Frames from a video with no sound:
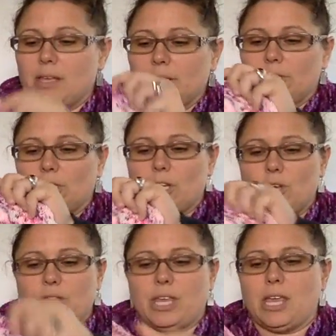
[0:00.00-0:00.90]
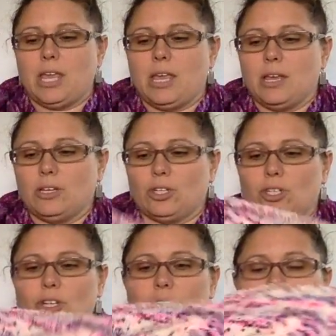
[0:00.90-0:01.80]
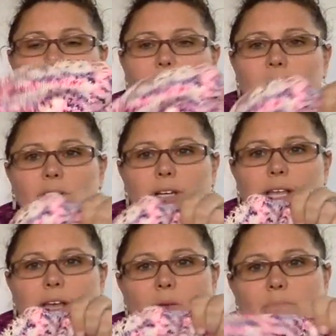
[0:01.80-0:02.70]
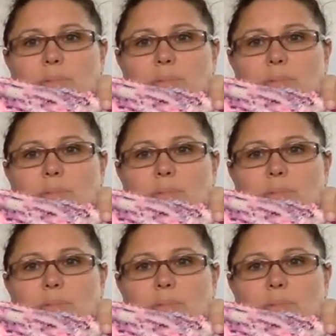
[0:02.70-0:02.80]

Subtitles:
So the shawl is turning out